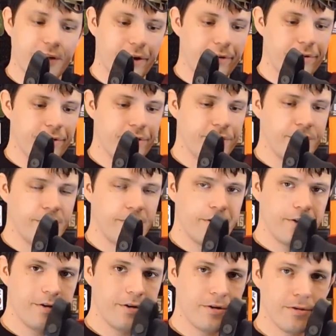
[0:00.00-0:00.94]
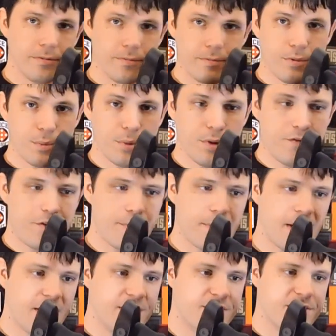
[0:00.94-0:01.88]
out, remove your
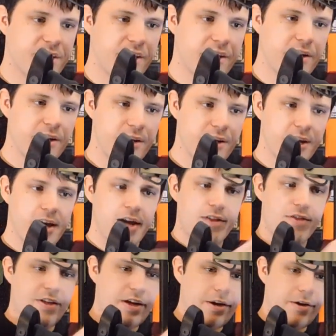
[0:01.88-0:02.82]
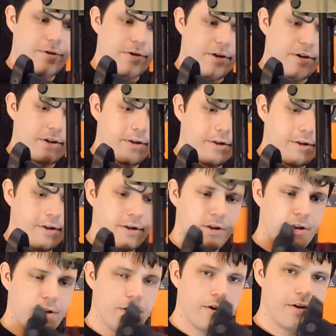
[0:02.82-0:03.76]
magazine, and then you can
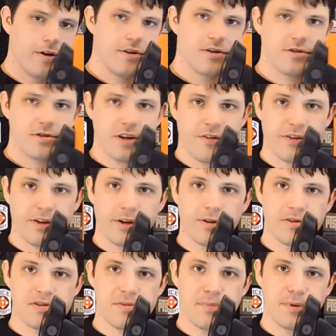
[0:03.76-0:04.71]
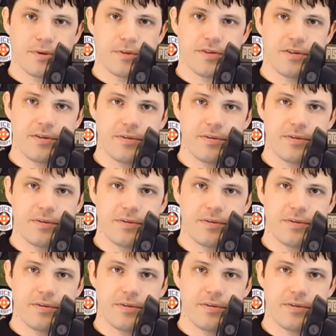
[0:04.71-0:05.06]
safely close the bolt.